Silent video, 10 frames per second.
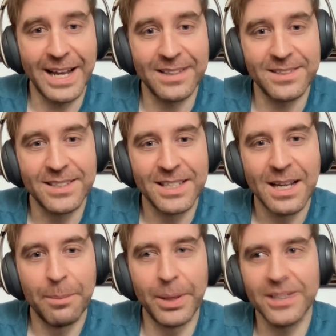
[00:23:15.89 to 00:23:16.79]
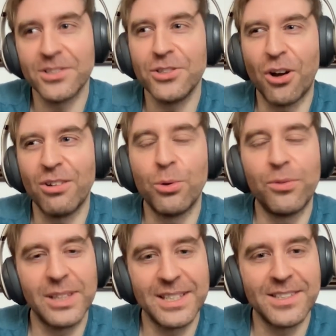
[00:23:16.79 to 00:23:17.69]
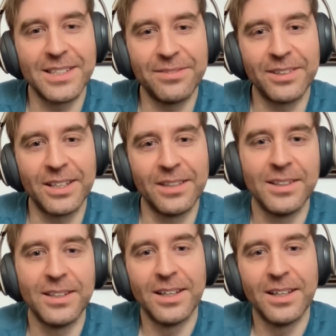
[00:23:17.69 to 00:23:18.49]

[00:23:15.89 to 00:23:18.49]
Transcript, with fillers: fat, but it's not overly significant.